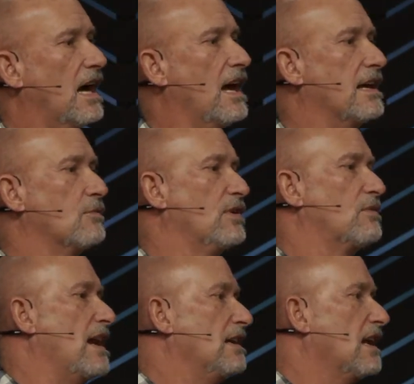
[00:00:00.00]
I would
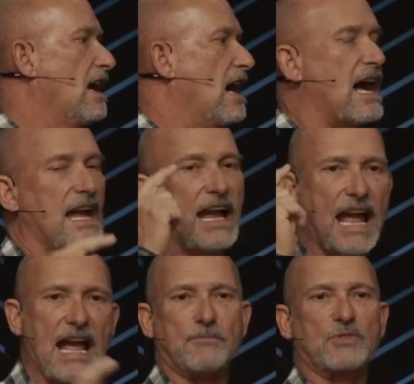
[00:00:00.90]
write, I
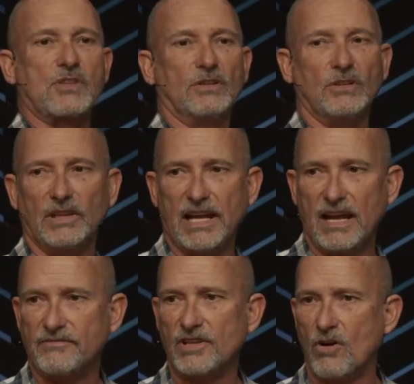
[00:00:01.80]
absolutely
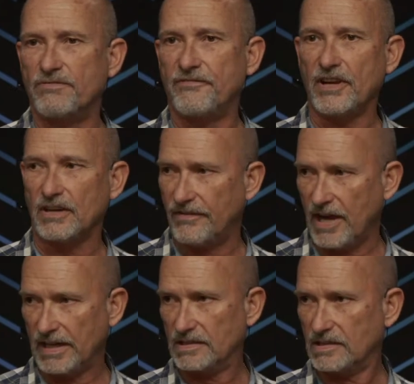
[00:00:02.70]
have no fear of
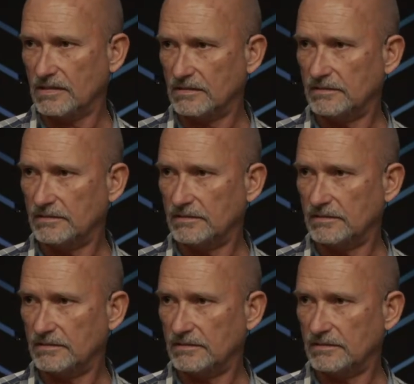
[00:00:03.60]
heights.